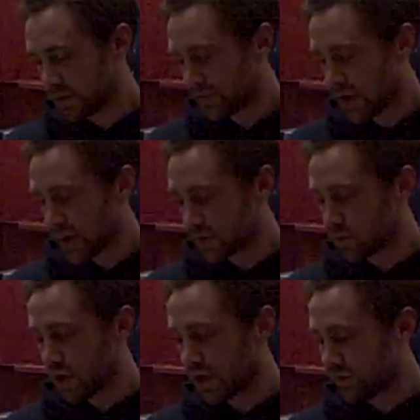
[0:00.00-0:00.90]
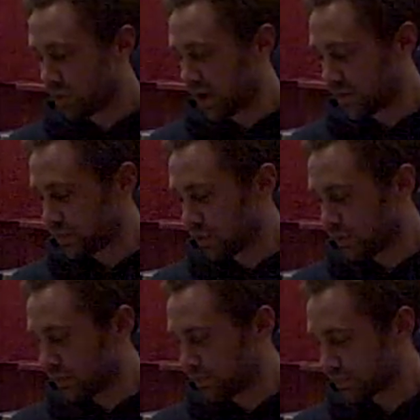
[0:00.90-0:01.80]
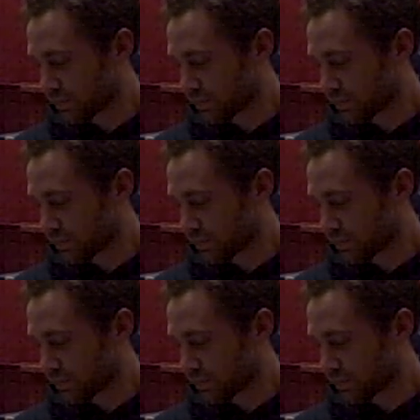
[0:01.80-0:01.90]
And that's what I love about this movement.